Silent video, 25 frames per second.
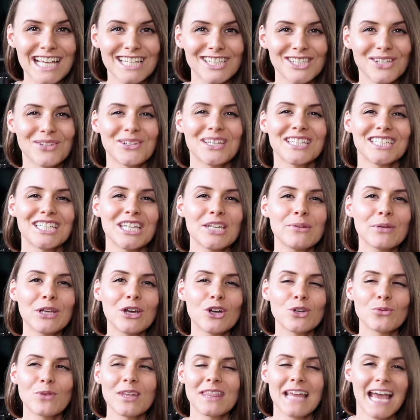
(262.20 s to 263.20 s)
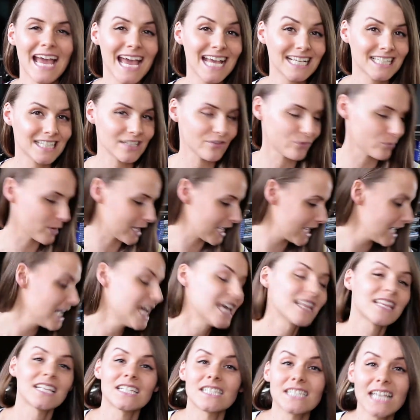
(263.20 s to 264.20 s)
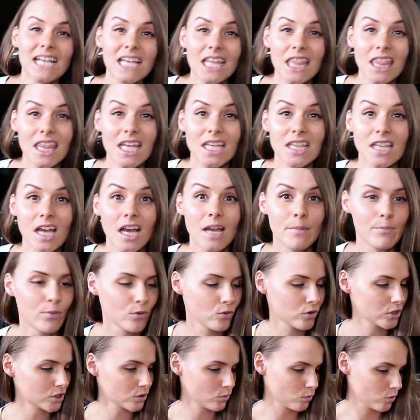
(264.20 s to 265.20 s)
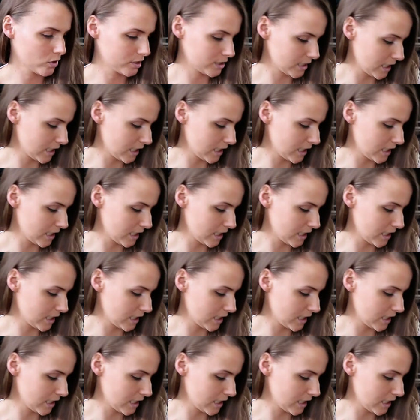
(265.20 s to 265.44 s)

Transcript: so continuing on with activewear, the second thing that I bought was